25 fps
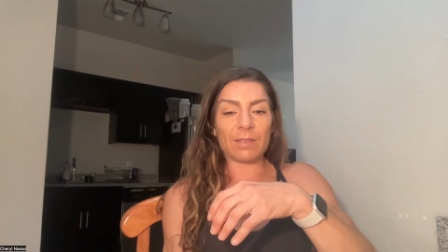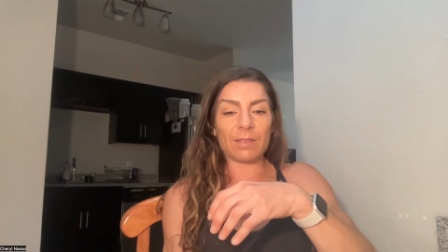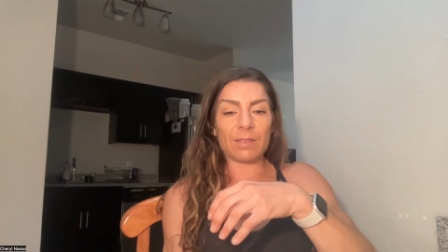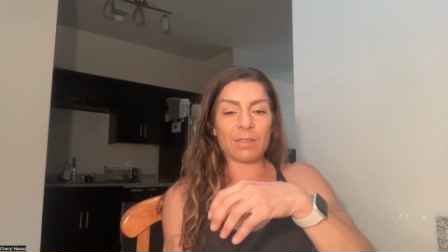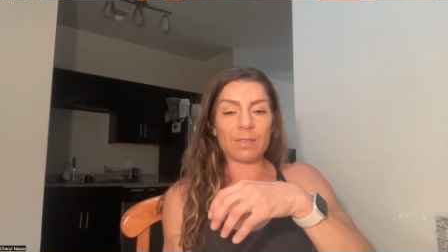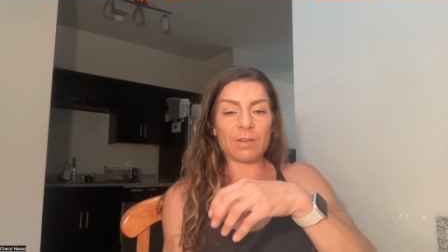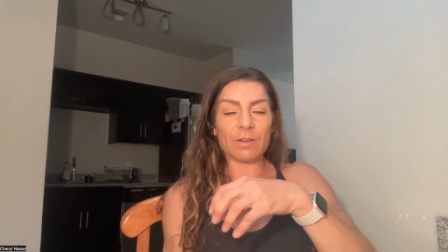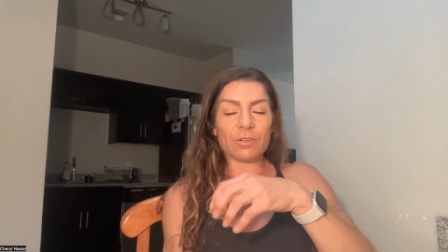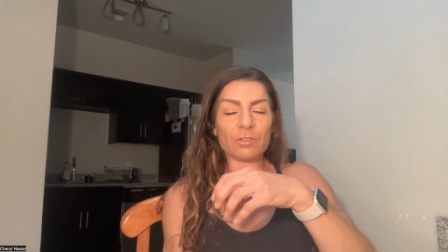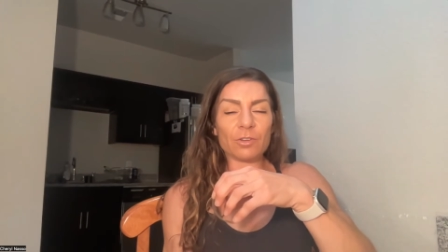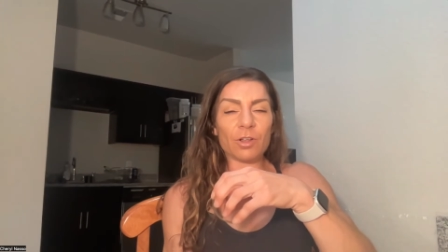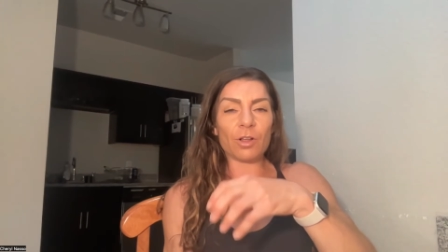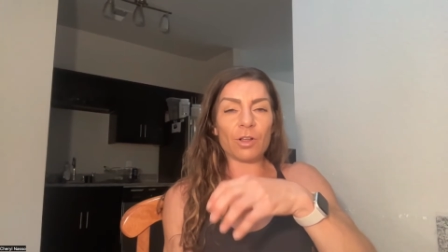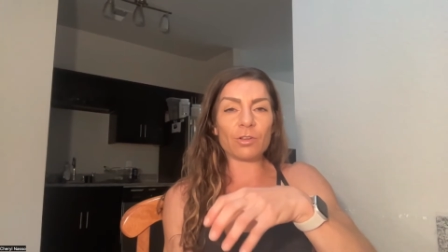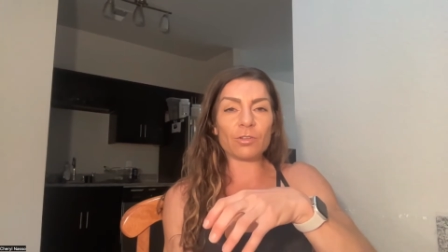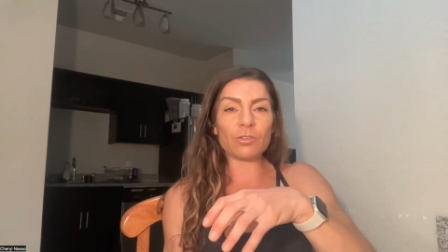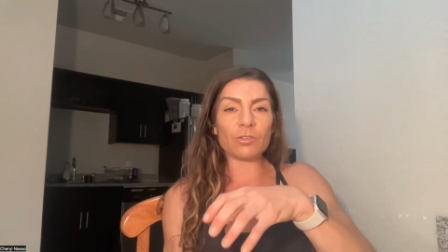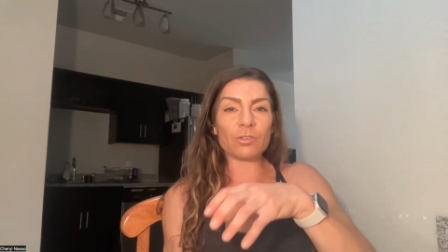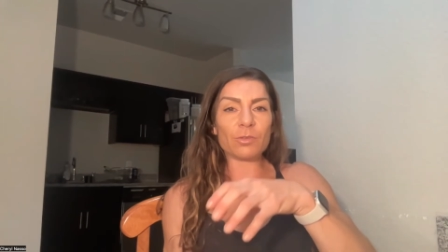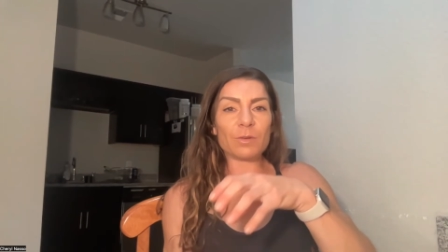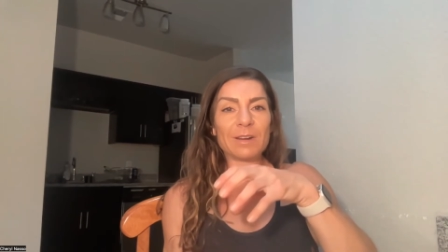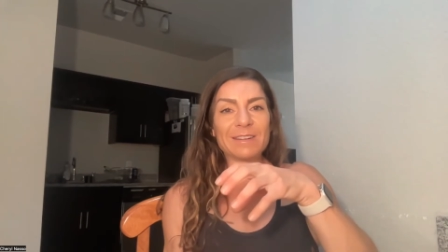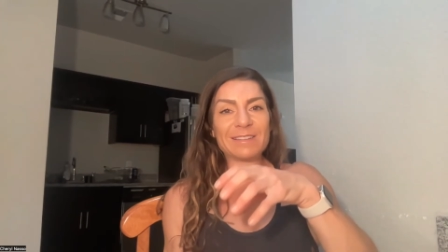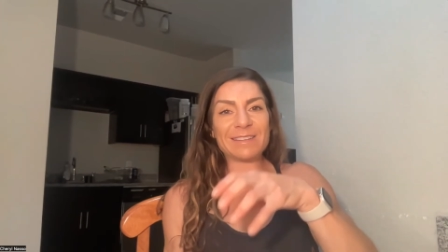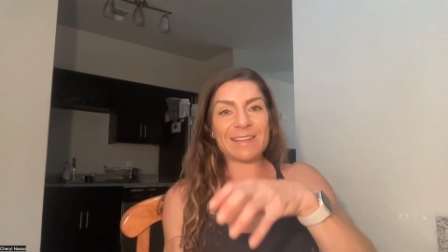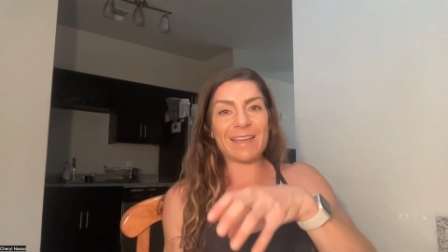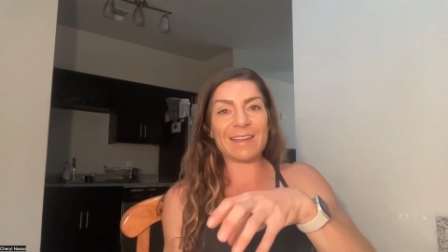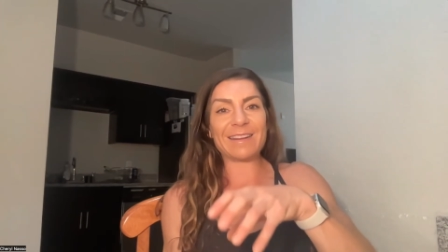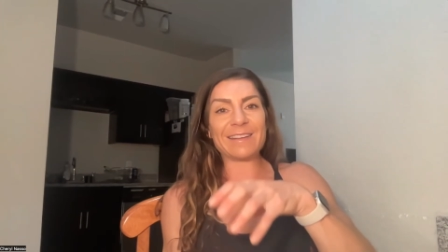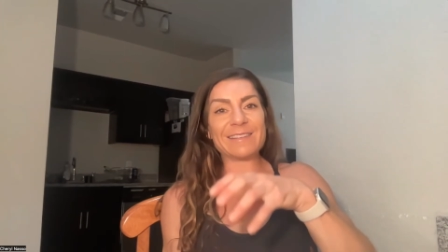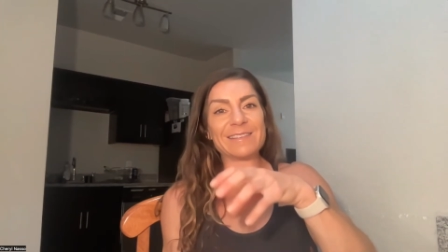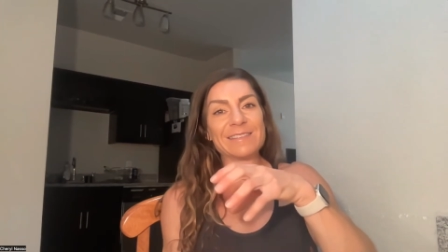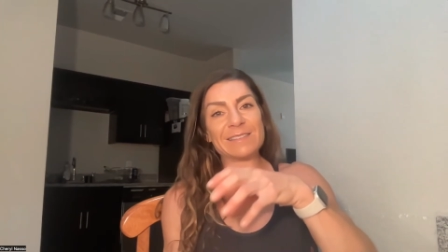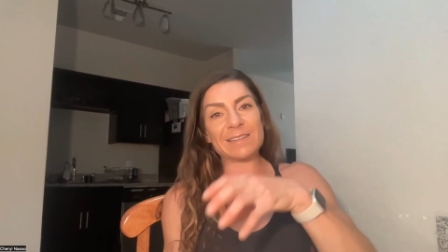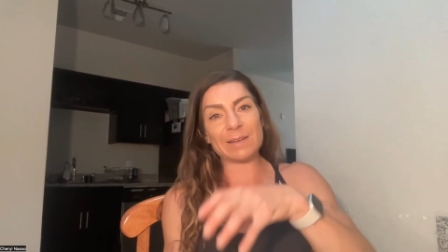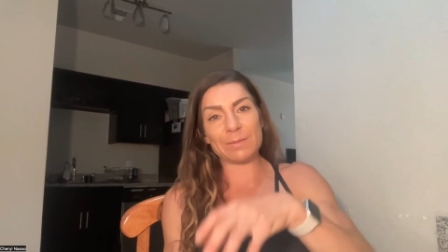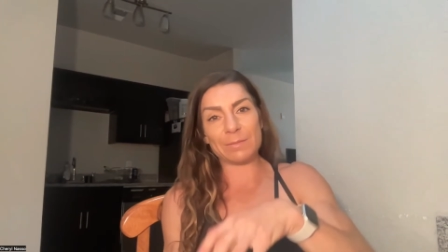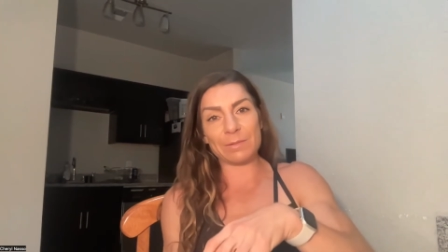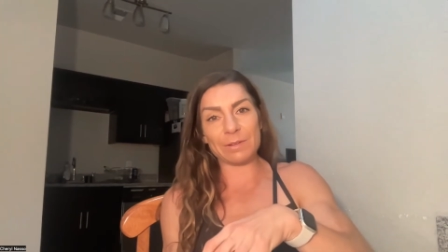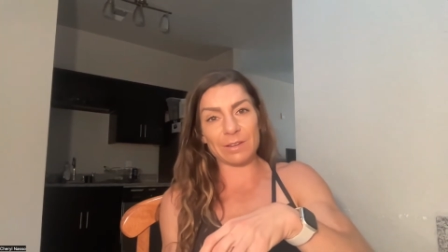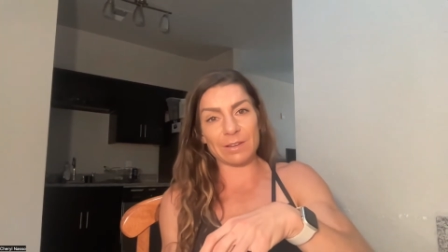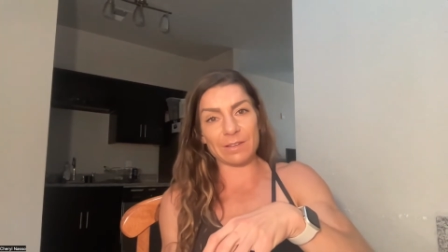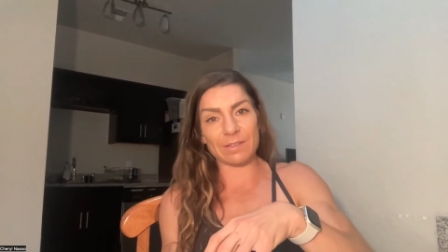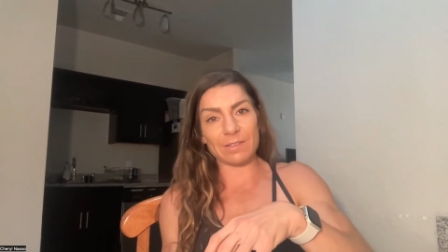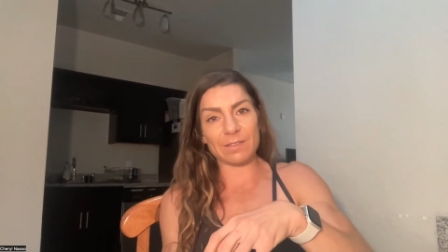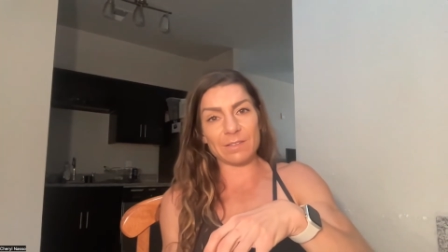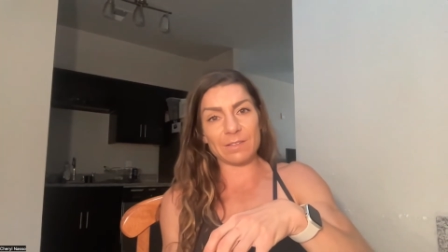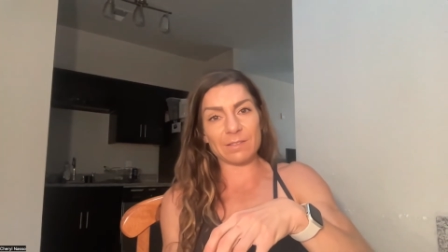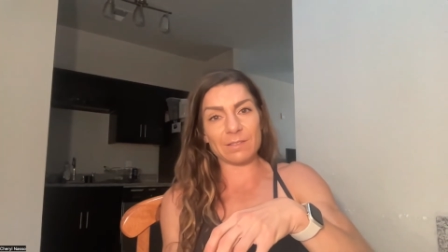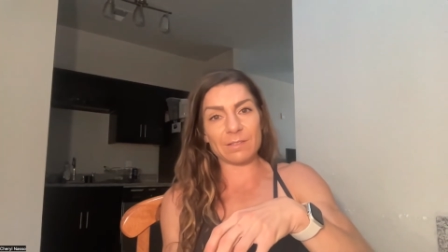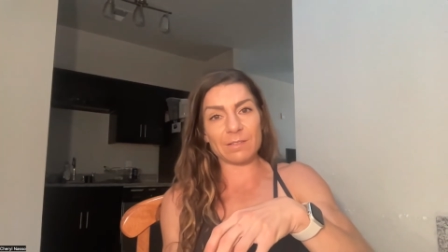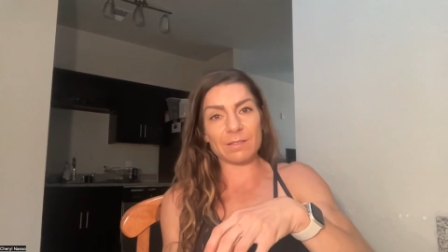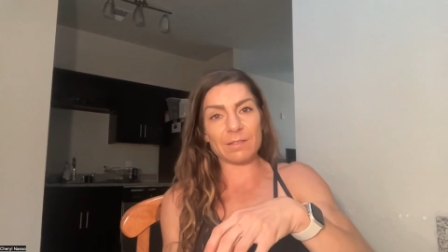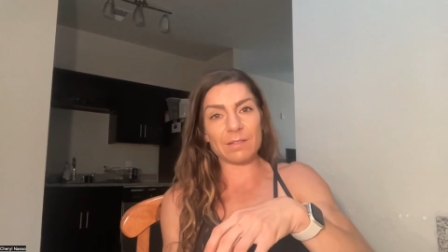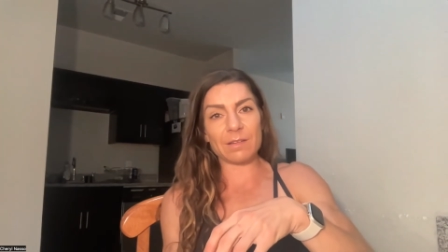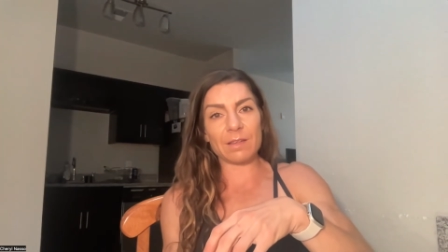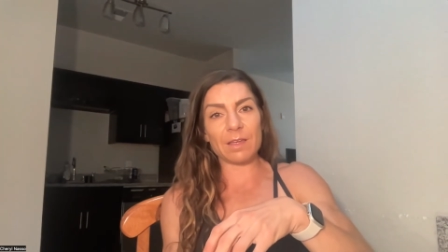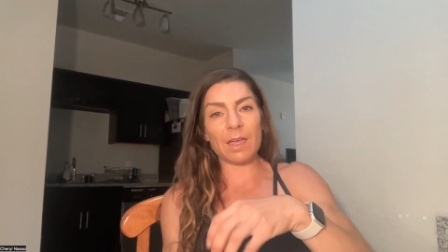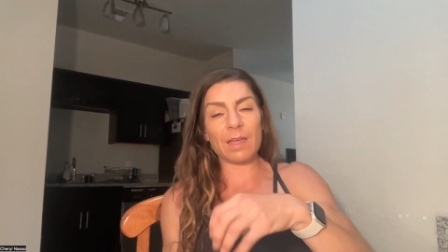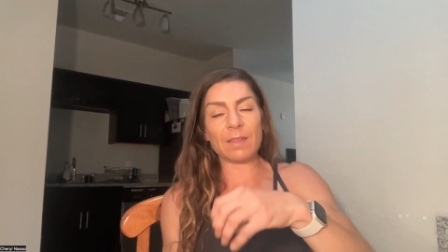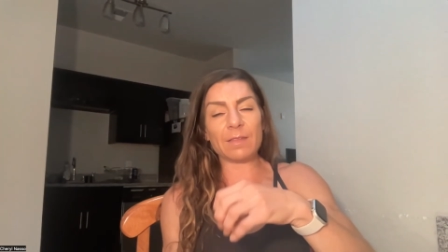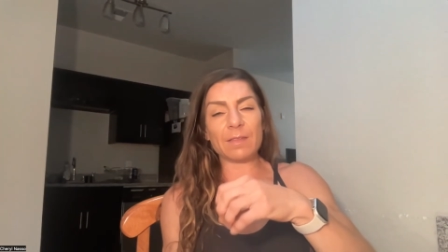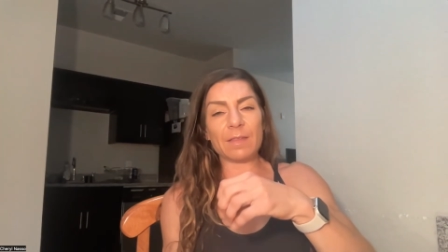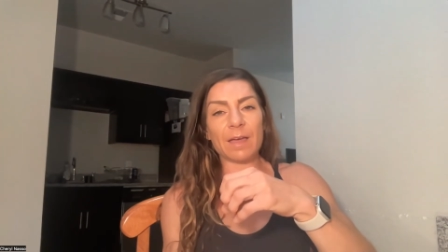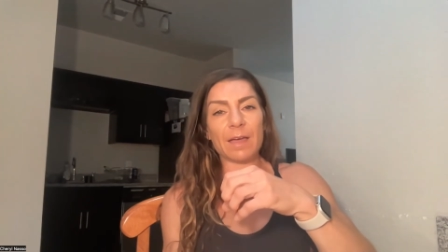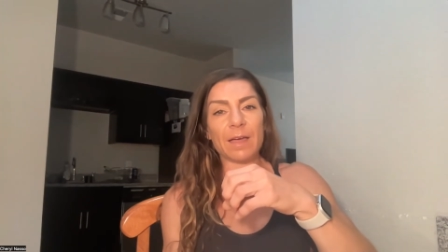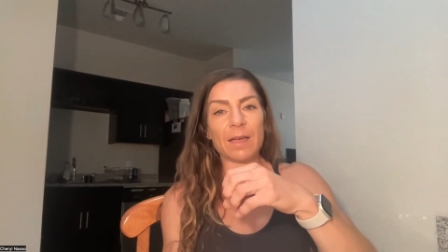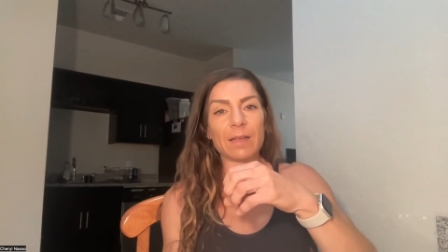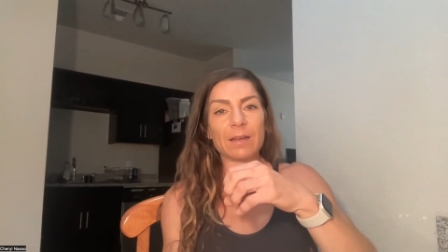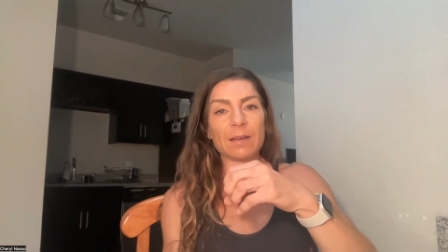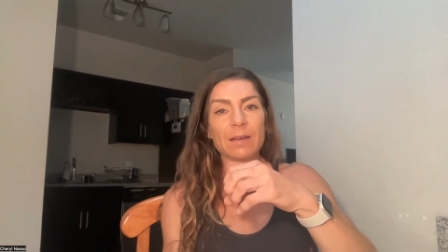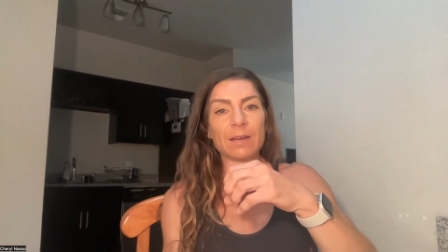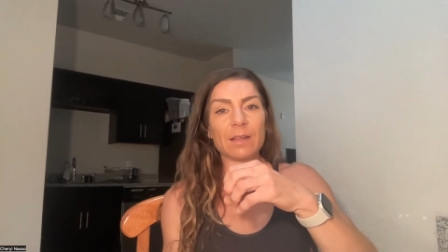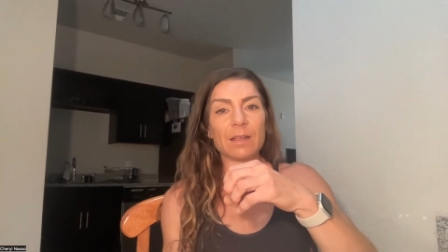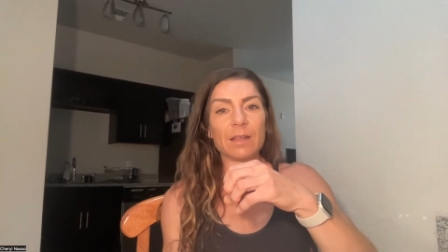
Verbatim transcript: there's also an intended stimulus, and that